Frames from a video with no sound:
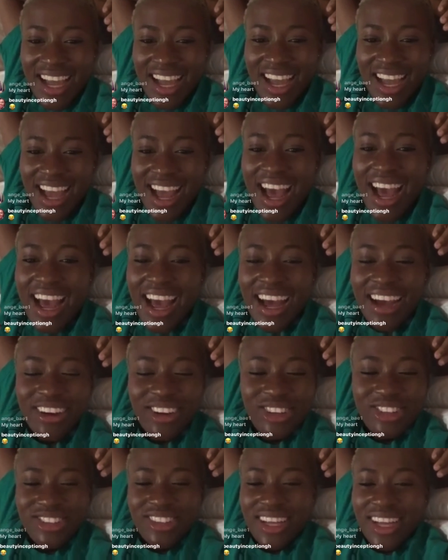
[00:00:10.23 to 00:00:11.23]

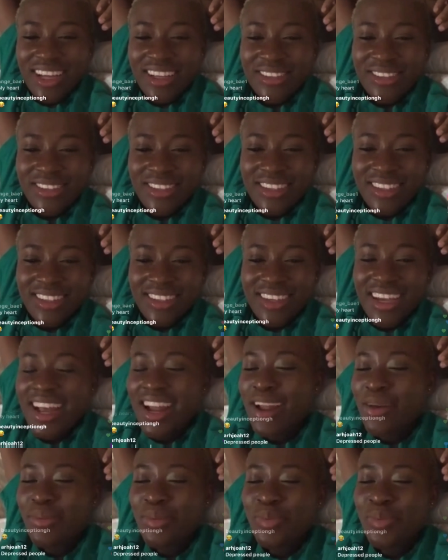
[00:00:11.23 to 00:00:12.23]
Akosia, Ghana
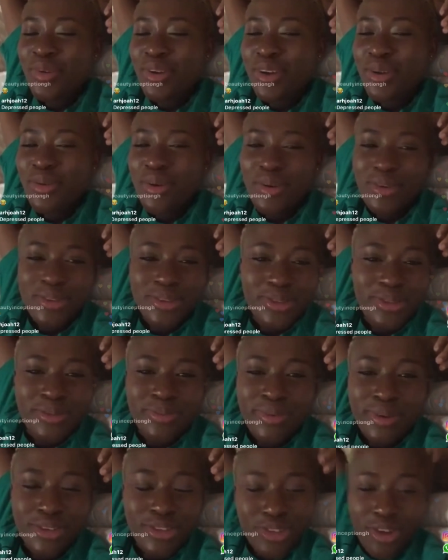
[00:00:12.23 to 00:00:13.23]
people they worry too
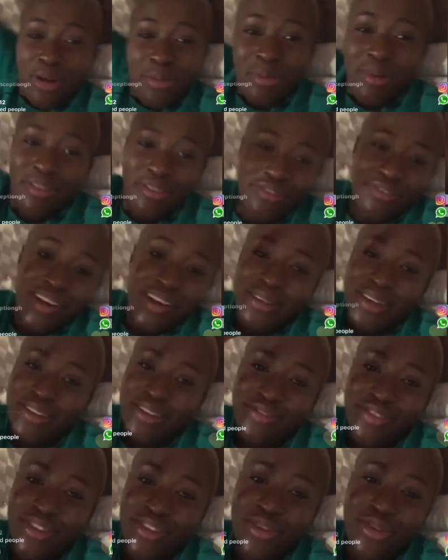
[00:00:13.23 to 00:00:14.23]
much. Come on, funny
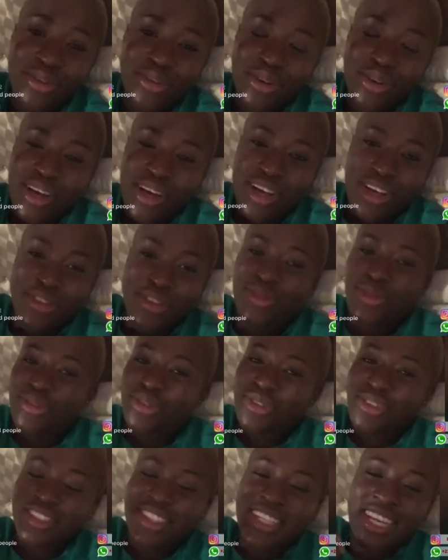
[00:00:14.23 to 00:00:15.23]
video too.
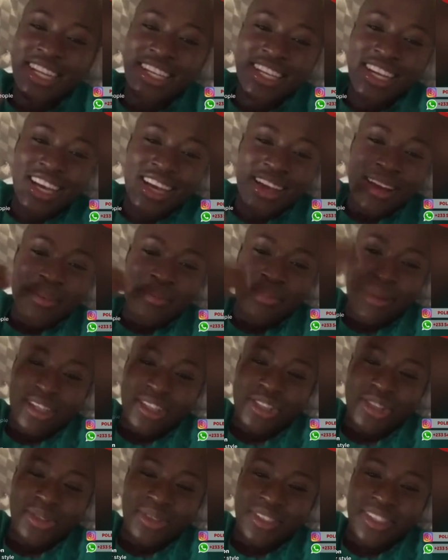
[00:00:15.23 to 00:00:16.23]
You said
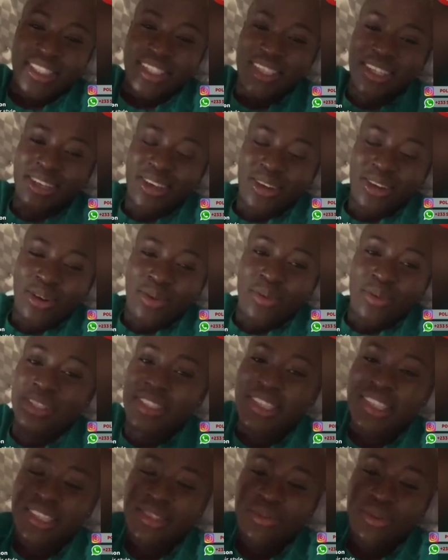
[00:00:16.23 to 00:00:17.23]
maturity.
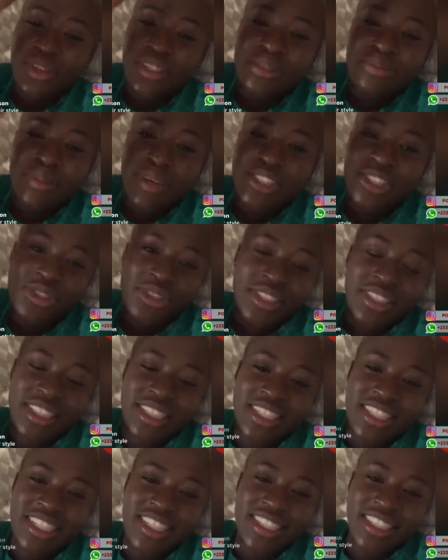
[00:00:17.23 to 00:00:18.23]
What's maturity
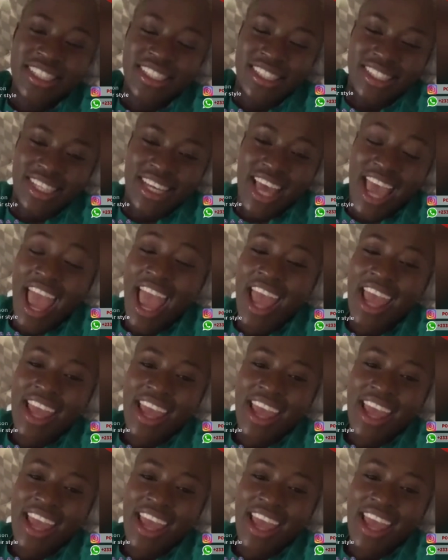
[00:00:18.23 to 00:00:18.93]
in this? Eh?